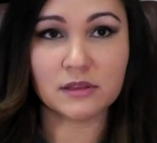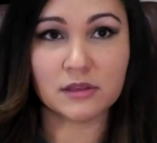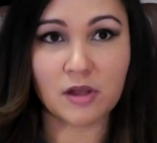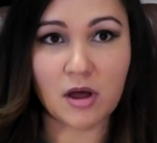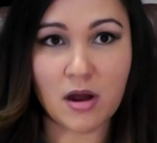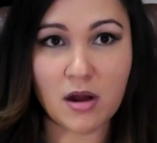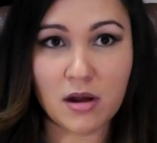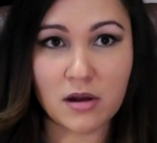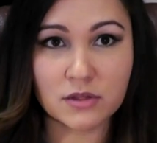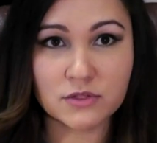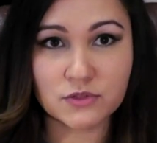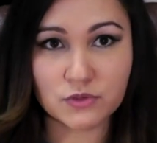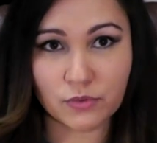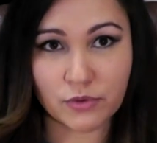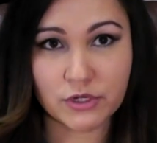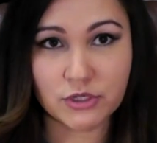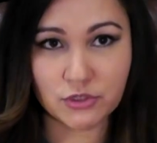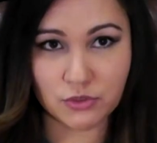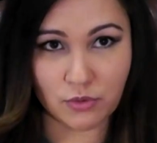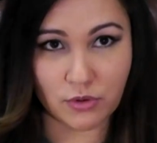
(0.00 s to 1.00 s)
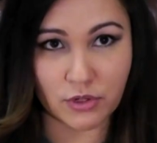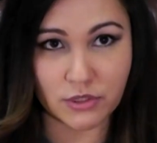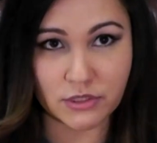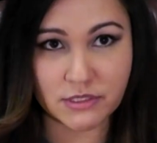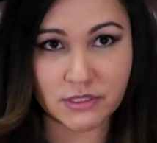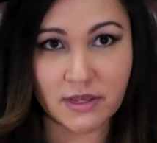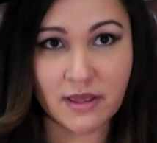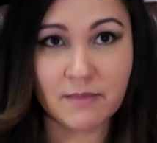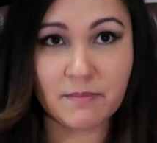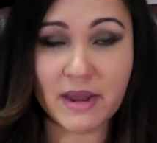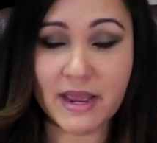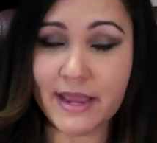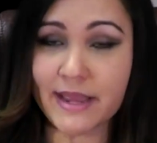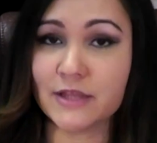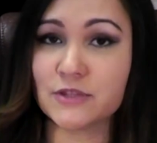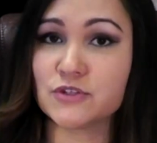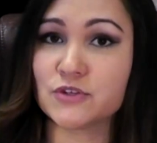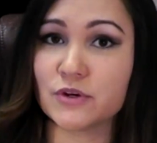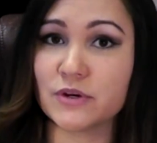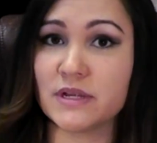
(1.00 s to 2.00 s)
Long story short, my
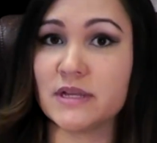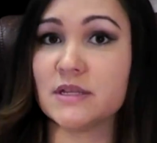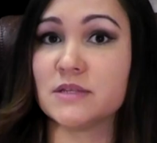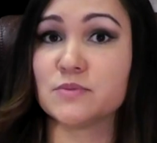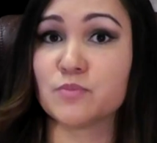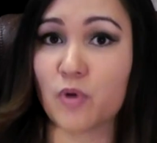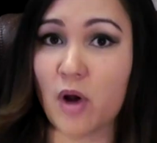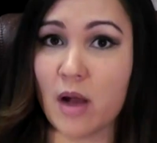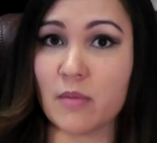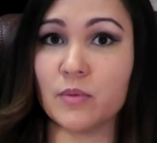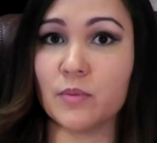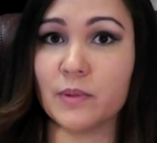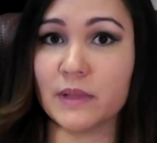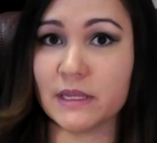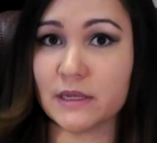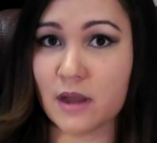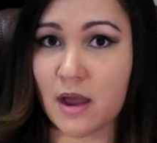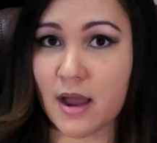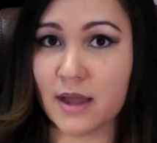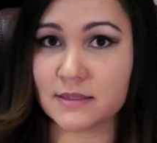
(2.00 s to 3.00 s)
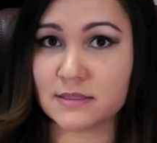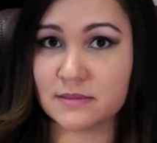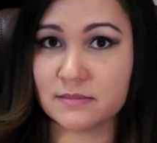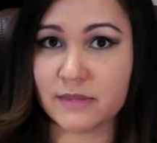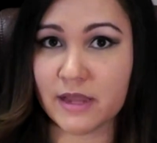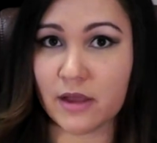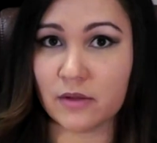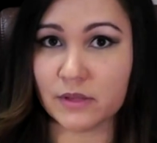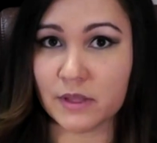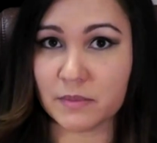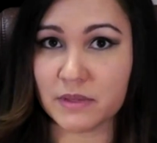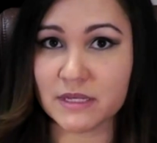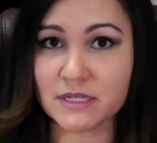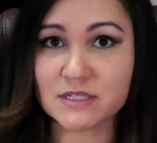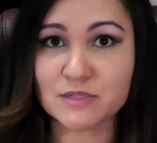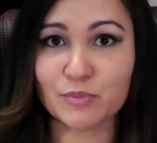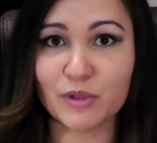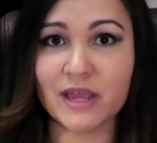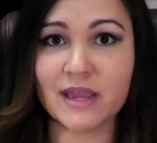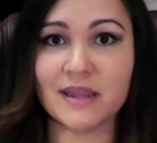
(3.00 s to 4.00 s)
answer is probably not. Now, let me
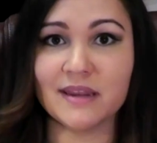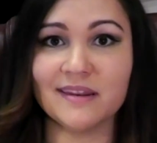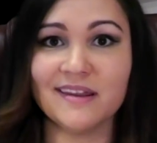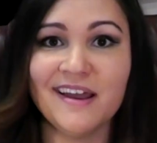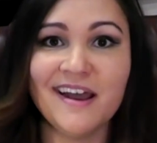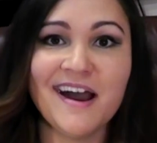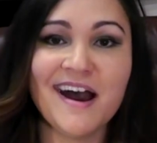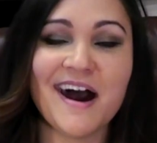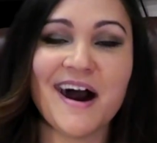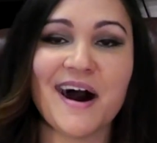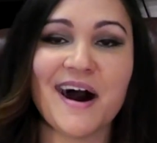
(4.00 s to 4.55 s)
explain.